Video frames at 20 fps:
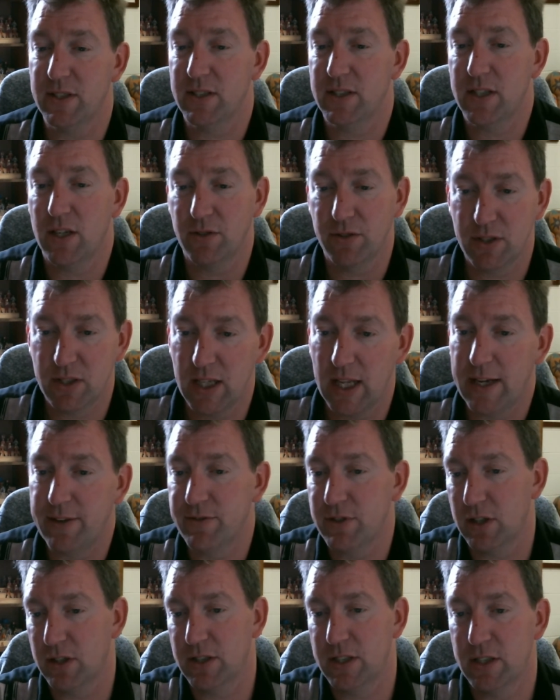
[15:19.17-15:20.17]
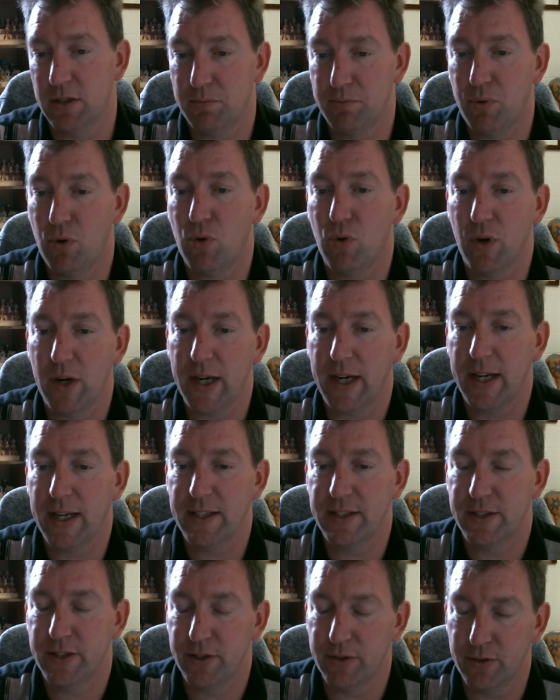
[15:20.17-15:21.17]
And so slaves are still pouring
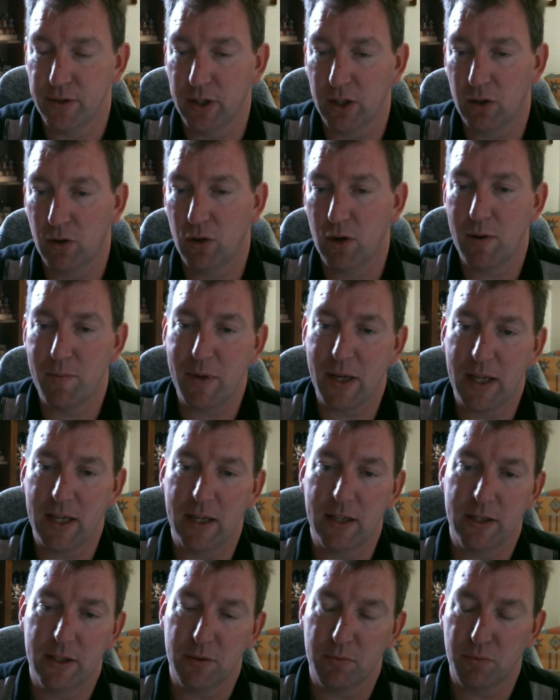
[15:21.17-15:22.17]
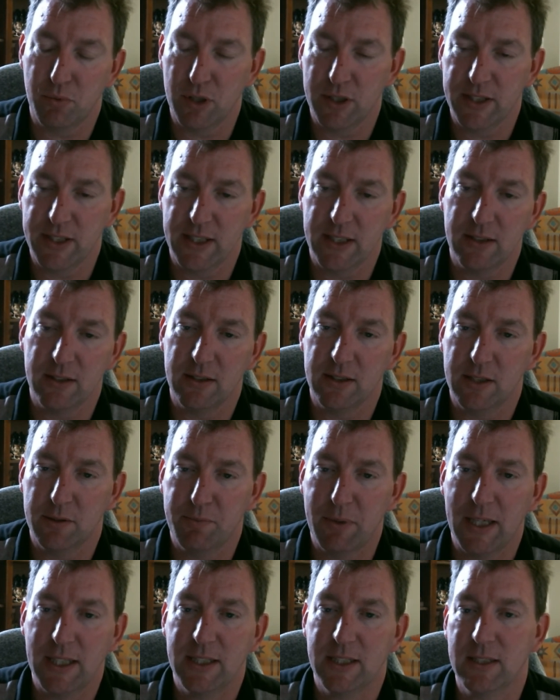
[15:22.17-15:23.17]
into the Caribbean and to Brazil,
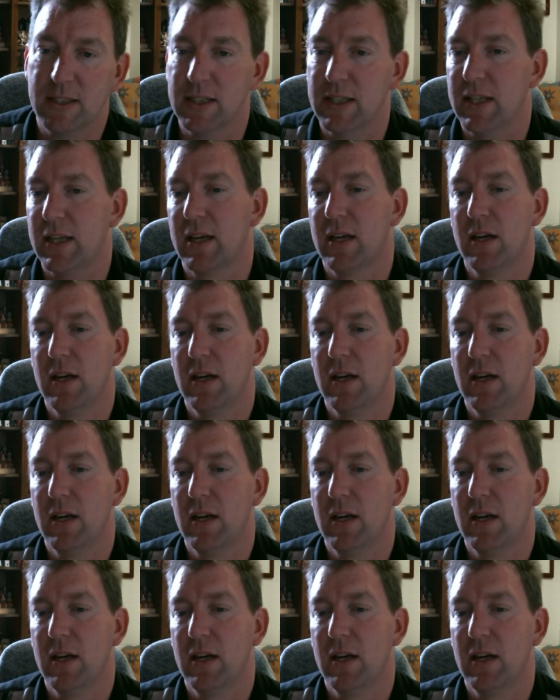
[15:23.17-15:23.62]
especially.